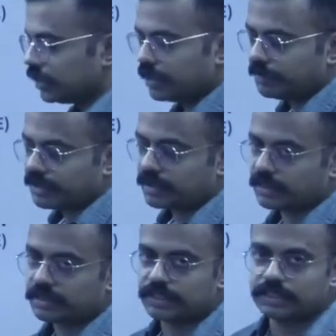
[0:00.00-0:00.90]
Sri
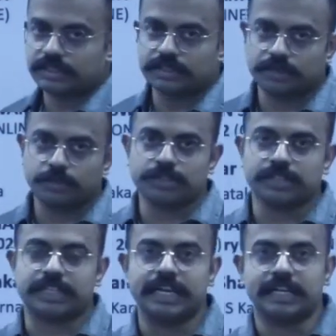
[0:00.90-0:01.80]
RAVISHANKAR sir, who is
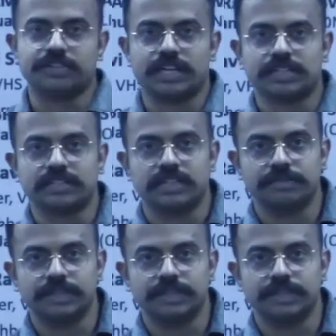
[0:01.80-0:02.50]
the state education